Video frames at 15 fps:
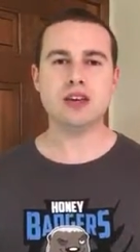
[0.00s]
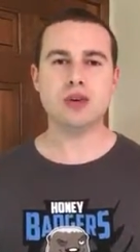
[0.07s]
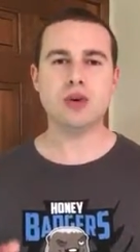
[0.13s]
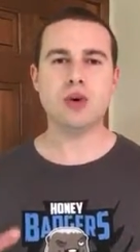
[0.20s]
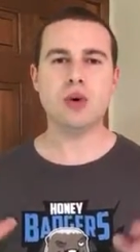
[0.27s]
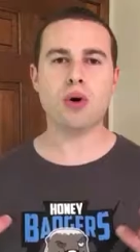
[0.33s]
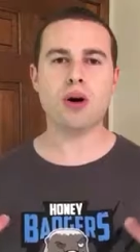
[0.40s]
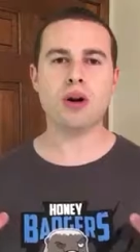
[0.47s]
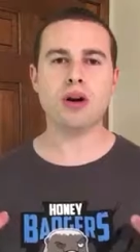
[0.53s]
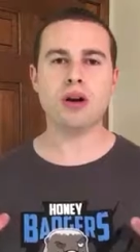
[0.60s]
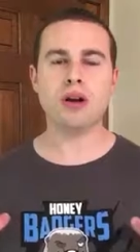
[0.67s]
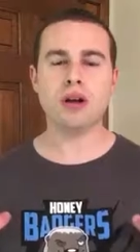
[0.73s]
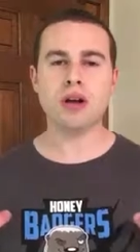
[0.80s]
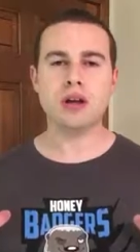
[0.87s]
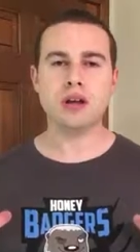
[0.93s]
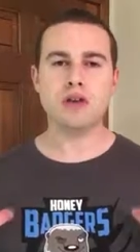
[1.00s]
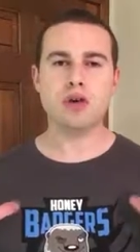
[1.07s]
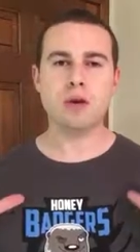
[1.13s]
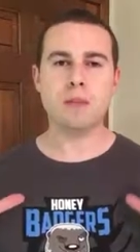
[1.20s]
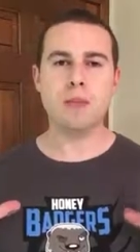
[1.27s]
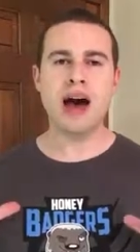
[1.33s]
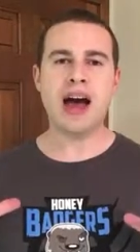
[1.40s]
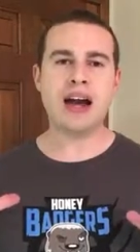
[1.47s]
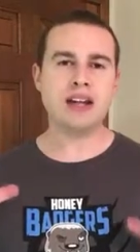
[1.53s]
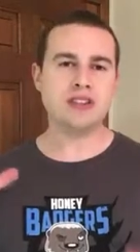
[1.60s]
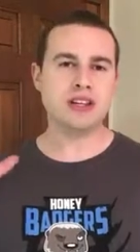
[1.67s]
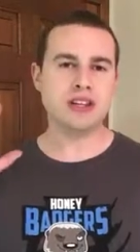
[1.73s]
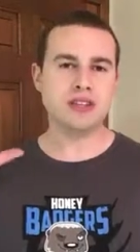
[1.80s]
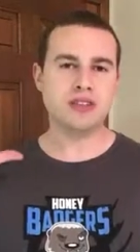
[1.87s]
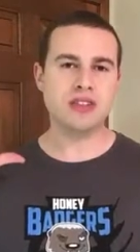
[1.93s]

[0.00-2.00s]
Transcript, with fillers: your your mind, the,